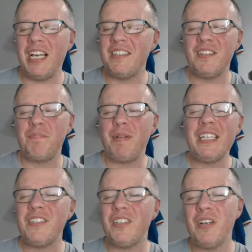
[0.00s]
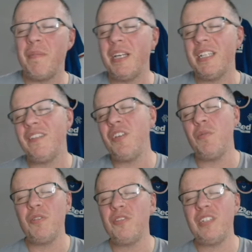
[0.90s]
Please do. I mean, if you want to,
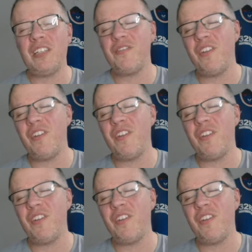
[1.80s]
that's fine.